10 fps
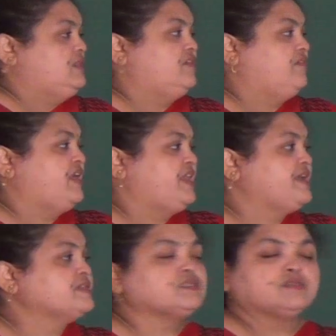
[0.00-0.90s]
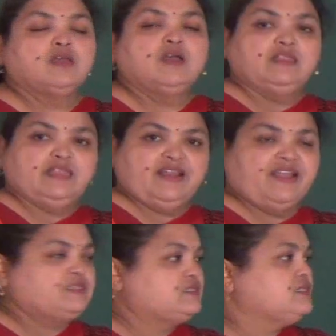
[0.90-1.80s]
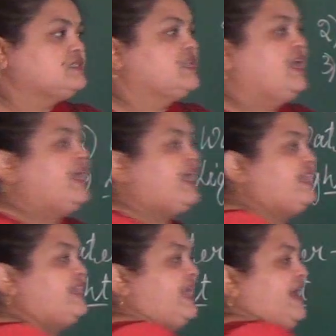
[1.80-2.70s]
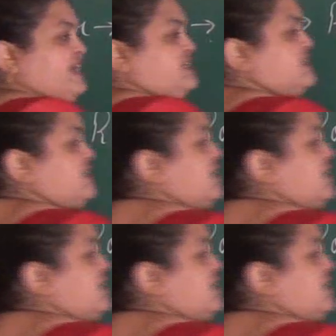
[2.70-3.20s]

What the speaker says: the various rays. In that,